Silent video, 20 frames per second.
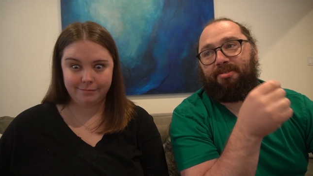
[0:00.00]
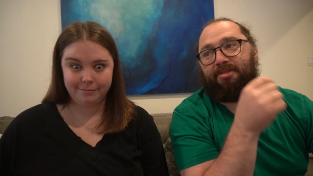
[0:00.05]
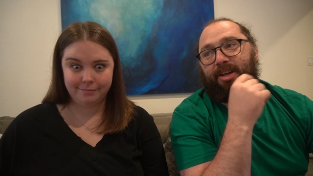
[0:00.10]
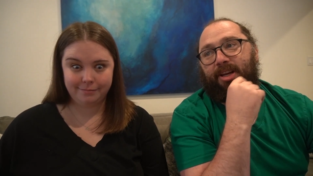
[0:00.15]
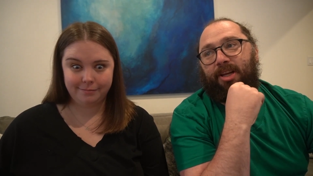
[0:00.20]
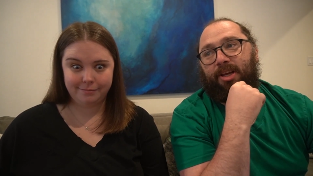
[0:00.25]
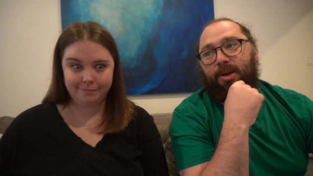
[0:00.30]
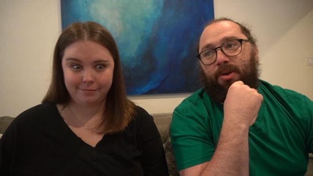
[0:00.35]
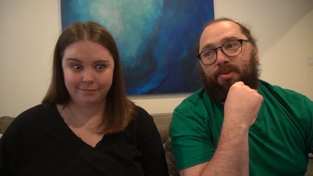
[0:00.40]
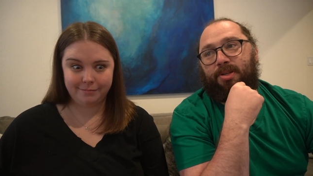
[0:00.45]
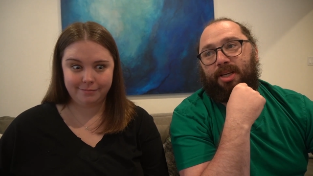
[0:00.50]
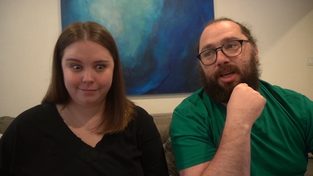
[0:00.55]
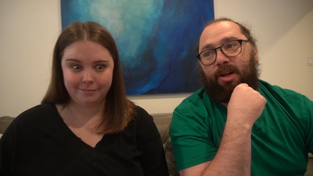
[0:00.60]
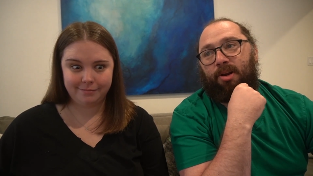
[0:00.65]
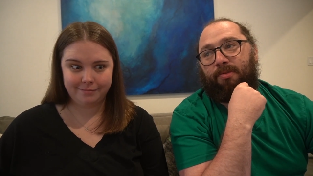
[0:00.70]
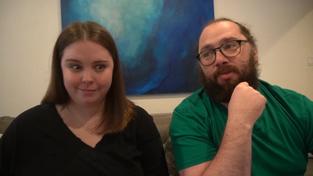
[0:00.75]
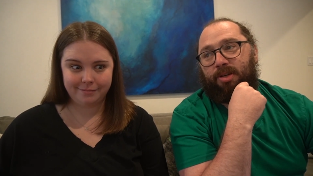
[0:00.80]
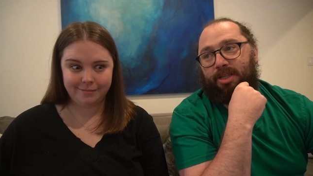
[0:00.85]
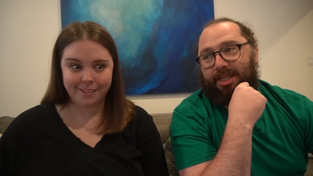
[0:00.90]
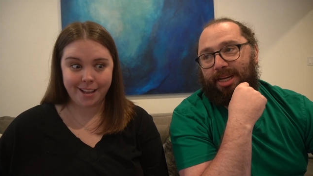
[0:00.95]
Speaker 1: video to get
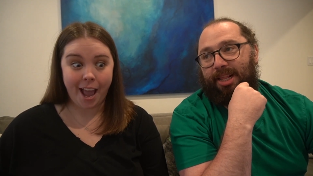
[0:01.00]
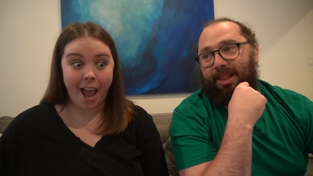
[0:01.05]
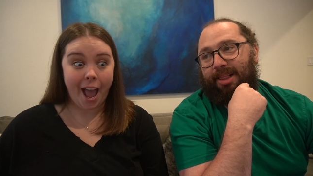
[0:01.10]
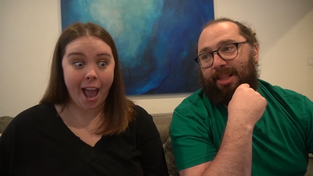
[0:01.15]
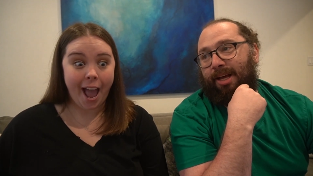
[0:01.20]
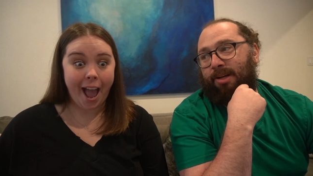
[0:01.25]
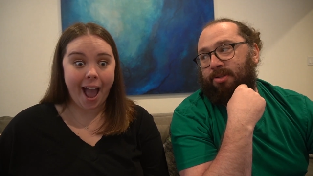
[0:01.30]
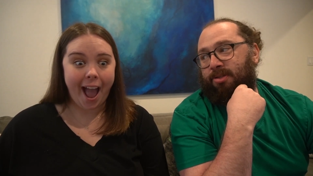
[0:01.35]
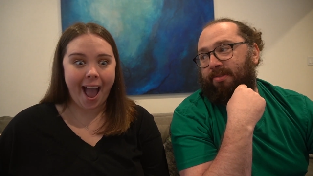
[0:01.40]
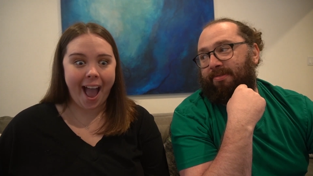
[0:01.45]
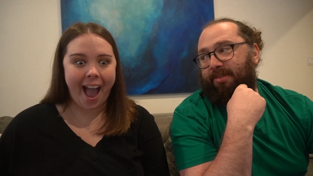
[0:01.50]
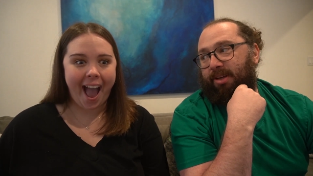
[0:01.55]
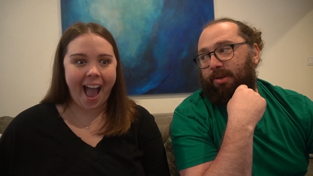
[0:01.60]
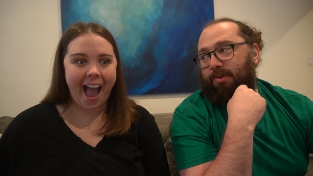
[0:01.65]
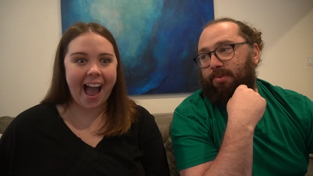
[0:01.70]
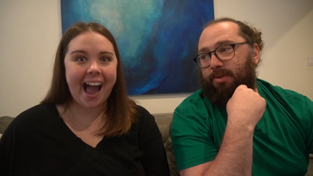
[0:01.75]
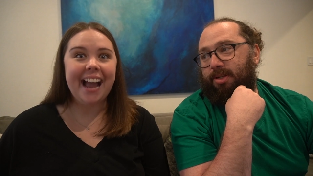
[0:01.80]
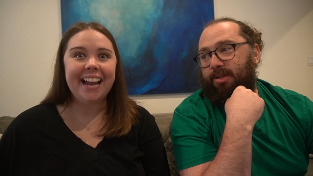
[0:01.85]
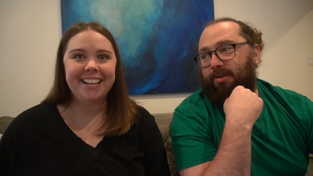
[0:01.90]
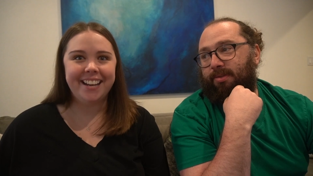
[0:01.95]
over 10,000
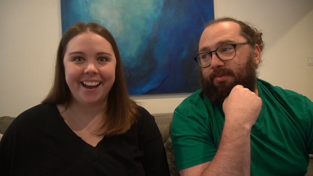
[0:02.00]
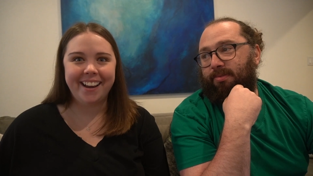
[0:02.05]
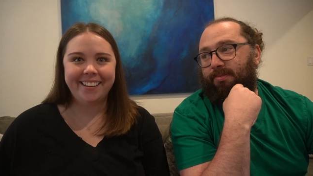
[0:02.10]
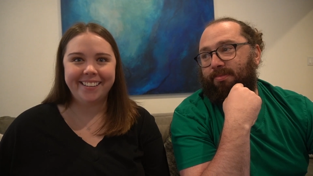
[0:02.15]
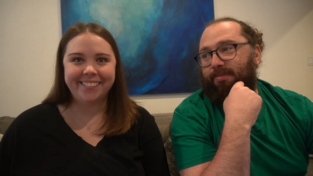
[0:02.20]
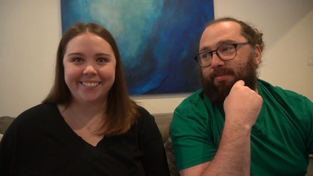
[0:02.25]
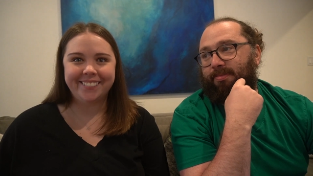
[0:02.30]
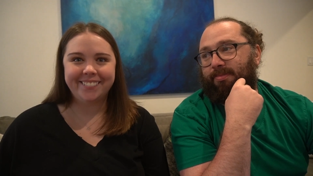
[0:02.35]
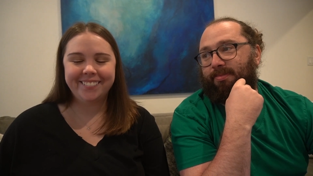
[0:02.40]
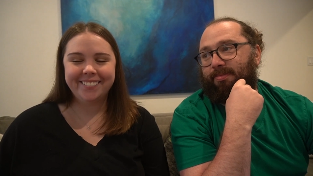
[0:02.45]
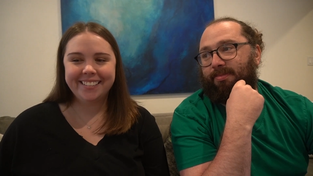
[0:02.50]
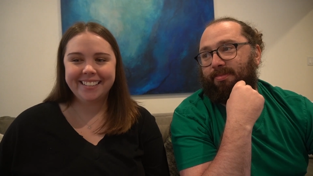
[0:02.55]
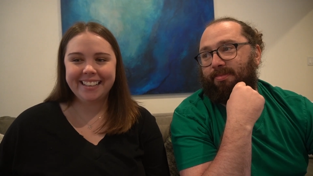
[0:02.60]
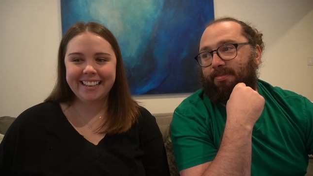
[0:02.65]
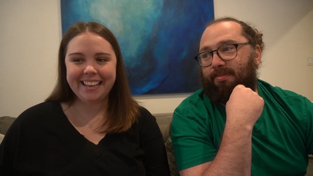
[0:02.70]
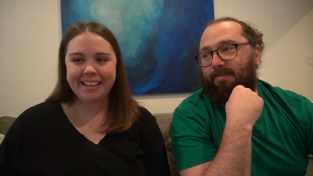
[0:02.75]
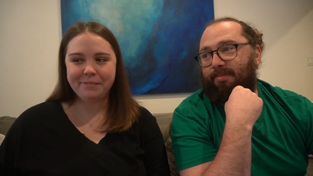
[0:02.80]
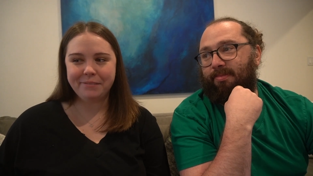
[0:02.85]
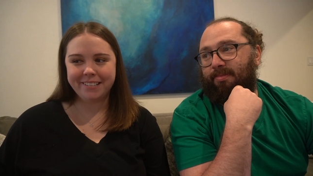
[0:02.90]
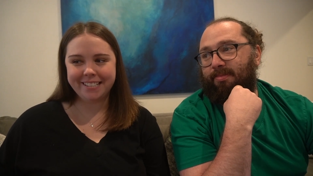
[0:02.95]
views?
Speaker 2: I know.
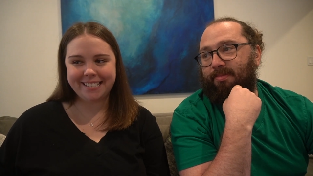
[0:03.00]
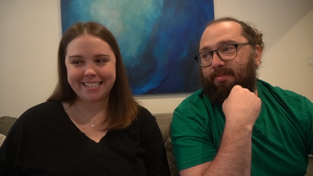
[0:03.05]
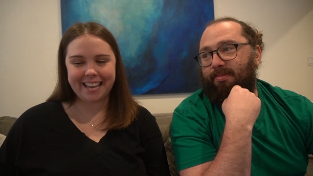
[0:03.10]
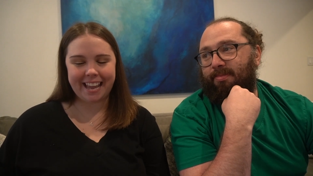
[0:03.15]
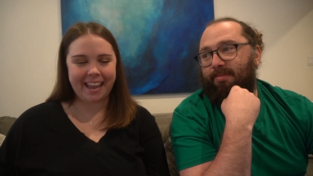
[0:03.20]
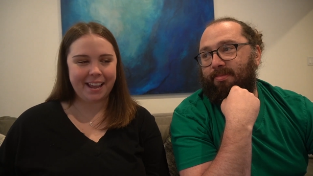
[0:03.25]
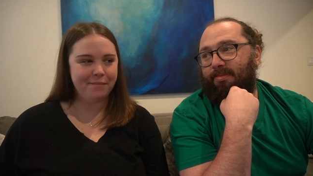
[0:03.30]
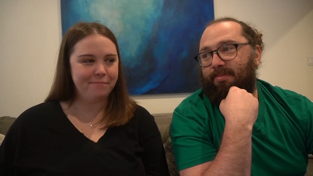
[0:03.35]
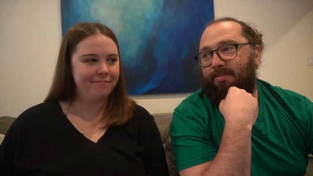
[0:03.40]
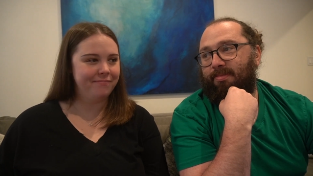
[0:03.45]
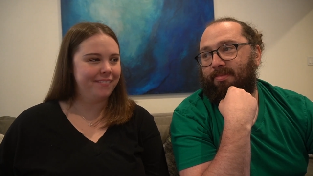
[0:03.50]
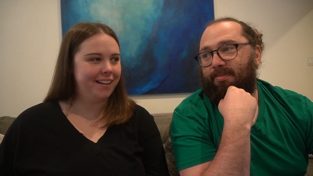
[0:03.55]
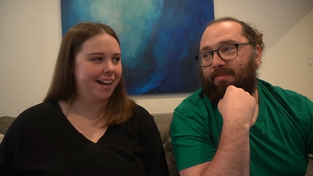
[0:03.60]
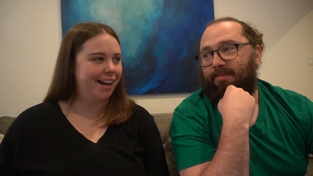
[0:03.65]
It was a